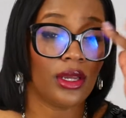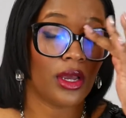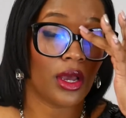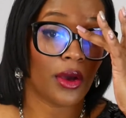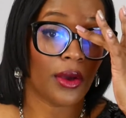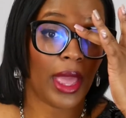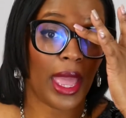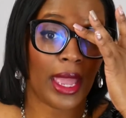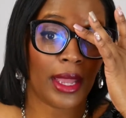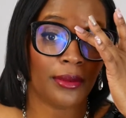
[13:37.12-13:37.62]

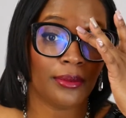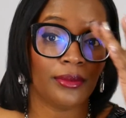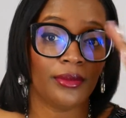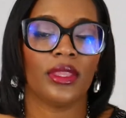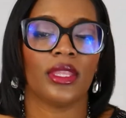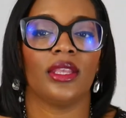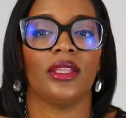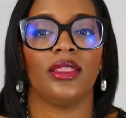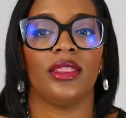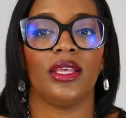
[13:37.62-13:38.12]
Okay?
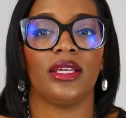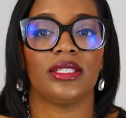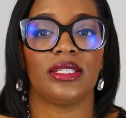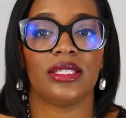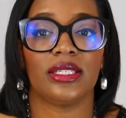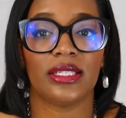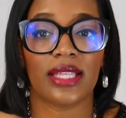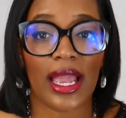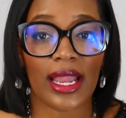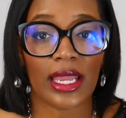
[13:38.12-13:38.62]
The
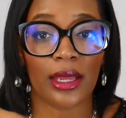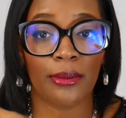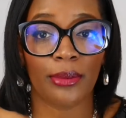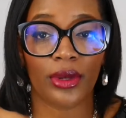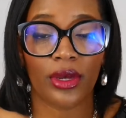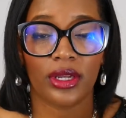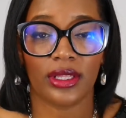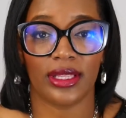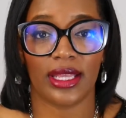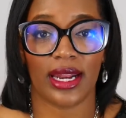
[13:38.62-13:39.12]
second
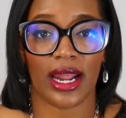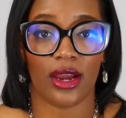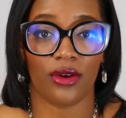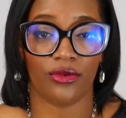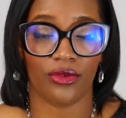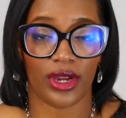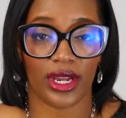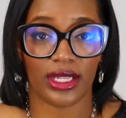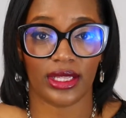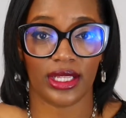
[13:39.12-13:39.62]
book that I
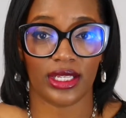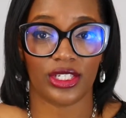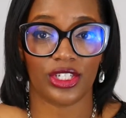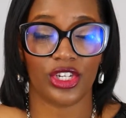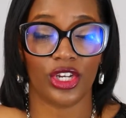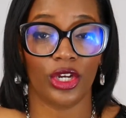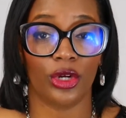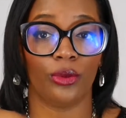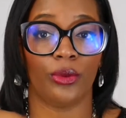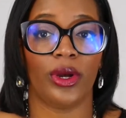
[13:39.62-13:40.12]
read this
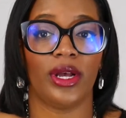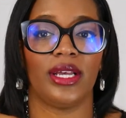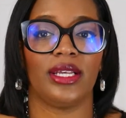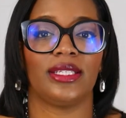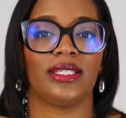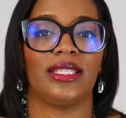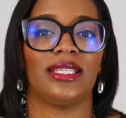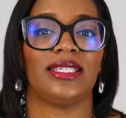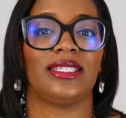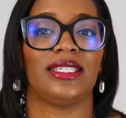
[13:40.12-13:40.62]
year
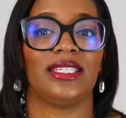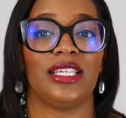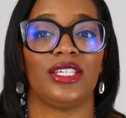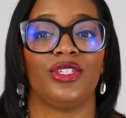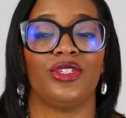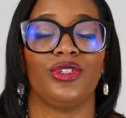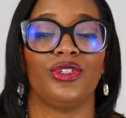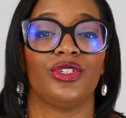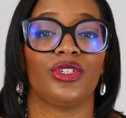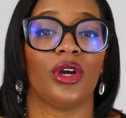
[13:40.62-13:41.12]
was The
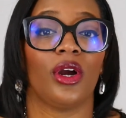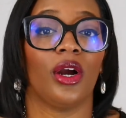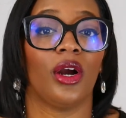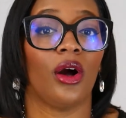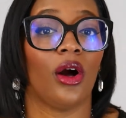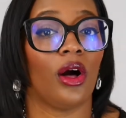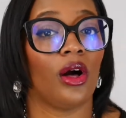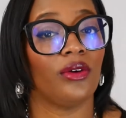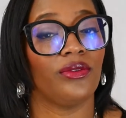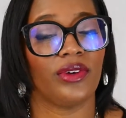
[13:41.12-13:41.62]
Sisters Are
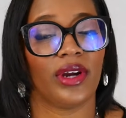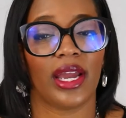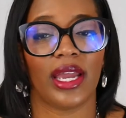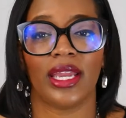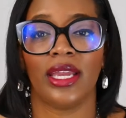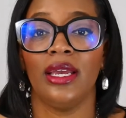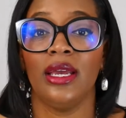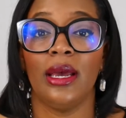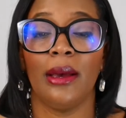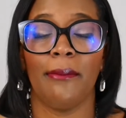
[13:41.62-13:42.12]
All
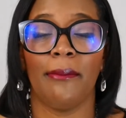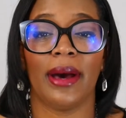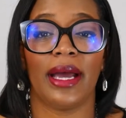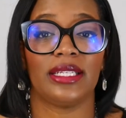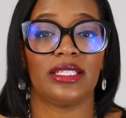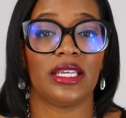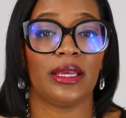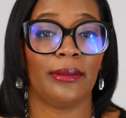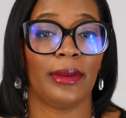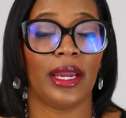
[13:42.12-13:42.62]
Right by
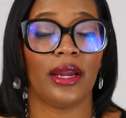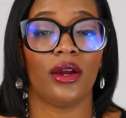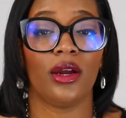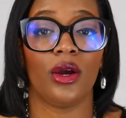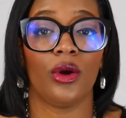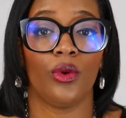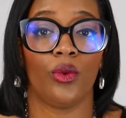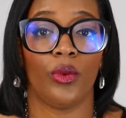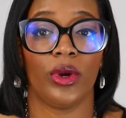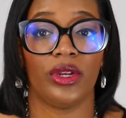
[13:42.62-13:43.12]

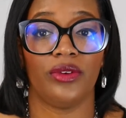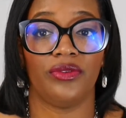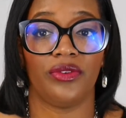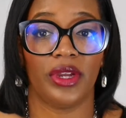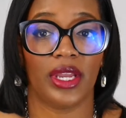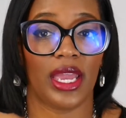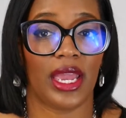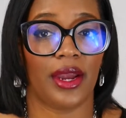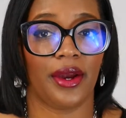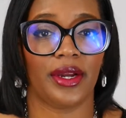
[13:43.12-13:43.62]
Tamara
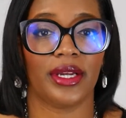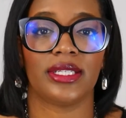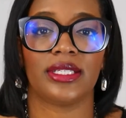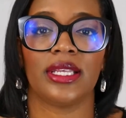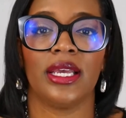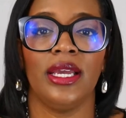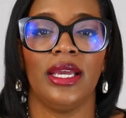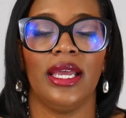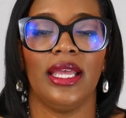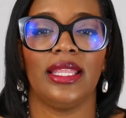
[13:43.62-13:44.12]
Winfrey Harris.
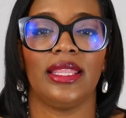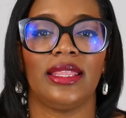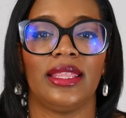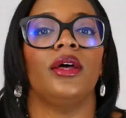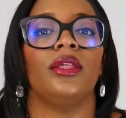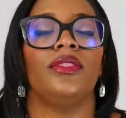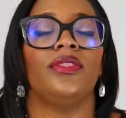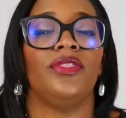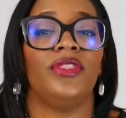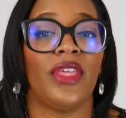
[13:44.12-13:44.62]

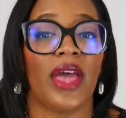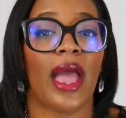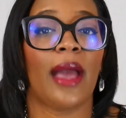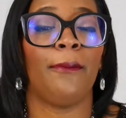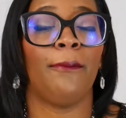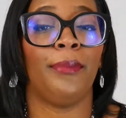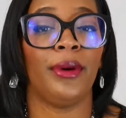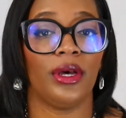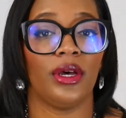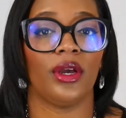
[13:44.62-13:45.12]

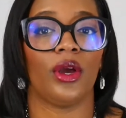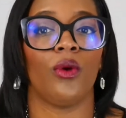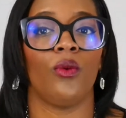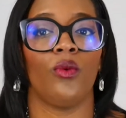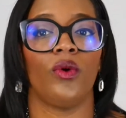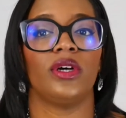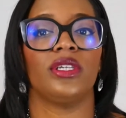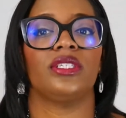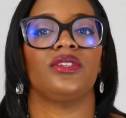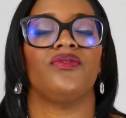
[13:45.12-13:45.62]
That book
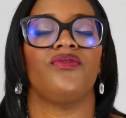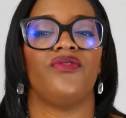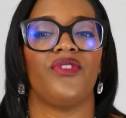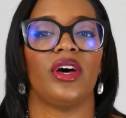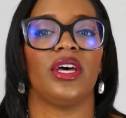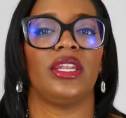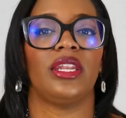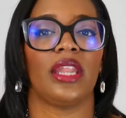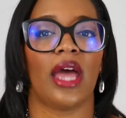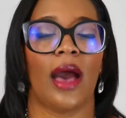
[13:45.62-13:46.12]
was
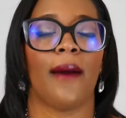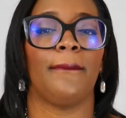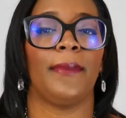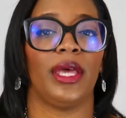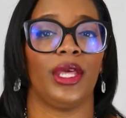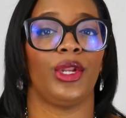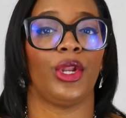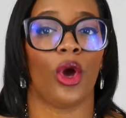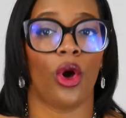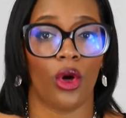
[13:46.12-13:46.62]

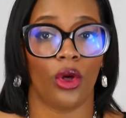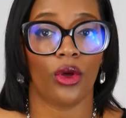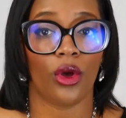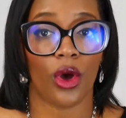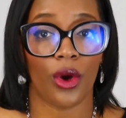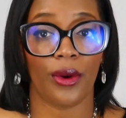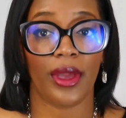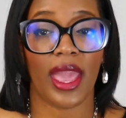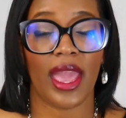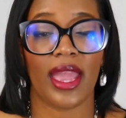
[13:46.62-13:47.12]
phenomenal,
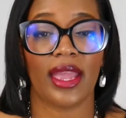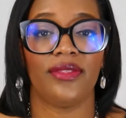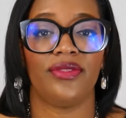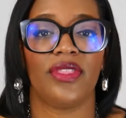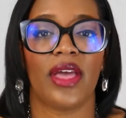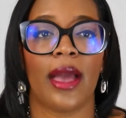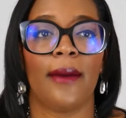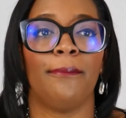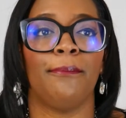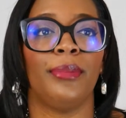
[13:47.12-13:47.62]
okay?
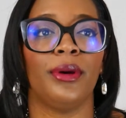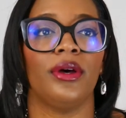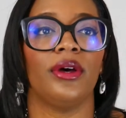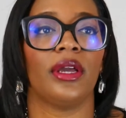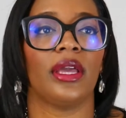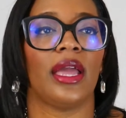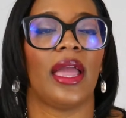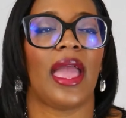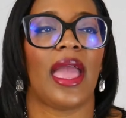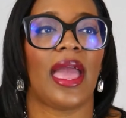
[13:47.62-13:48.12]
That
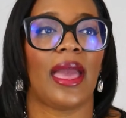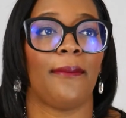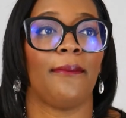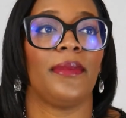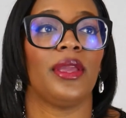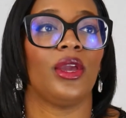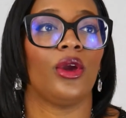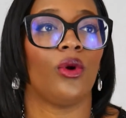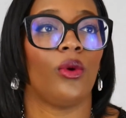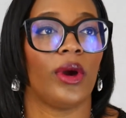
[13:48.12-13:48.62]
book had
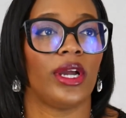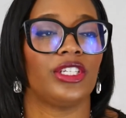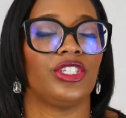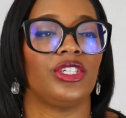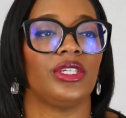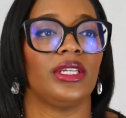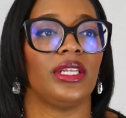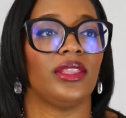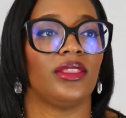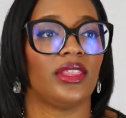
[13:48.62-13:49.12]
me
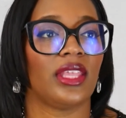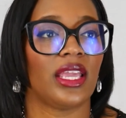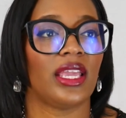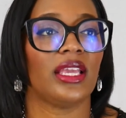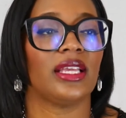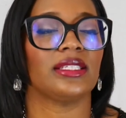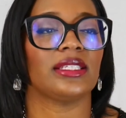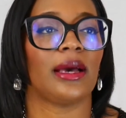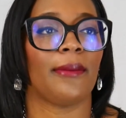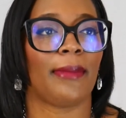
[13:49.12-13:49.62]
questioning
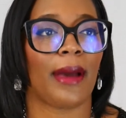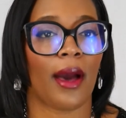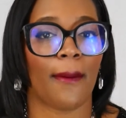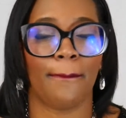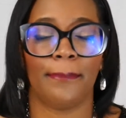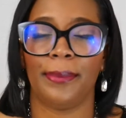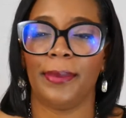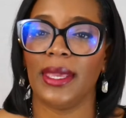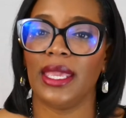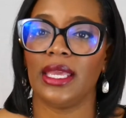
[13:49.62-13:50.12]
things
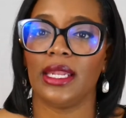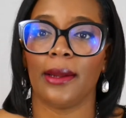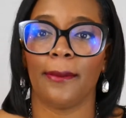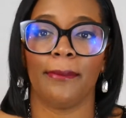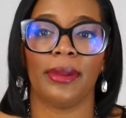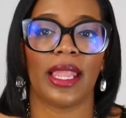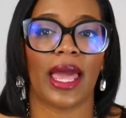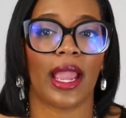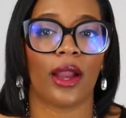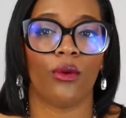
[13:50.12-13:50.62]
about being a
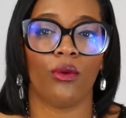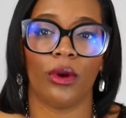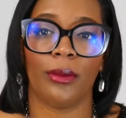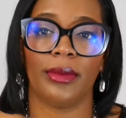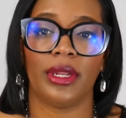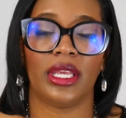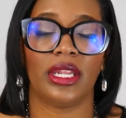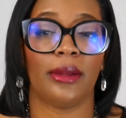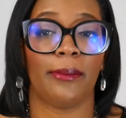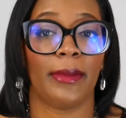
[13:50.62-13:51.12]
black
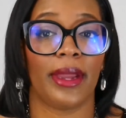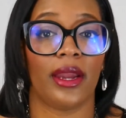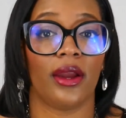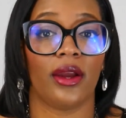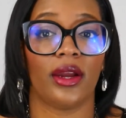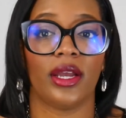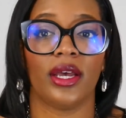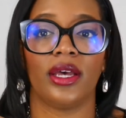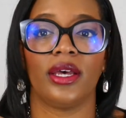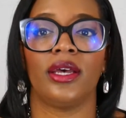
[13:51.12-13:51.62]
woman in
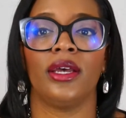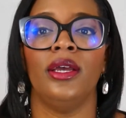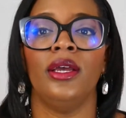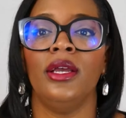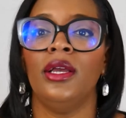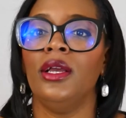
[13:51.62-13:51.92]
America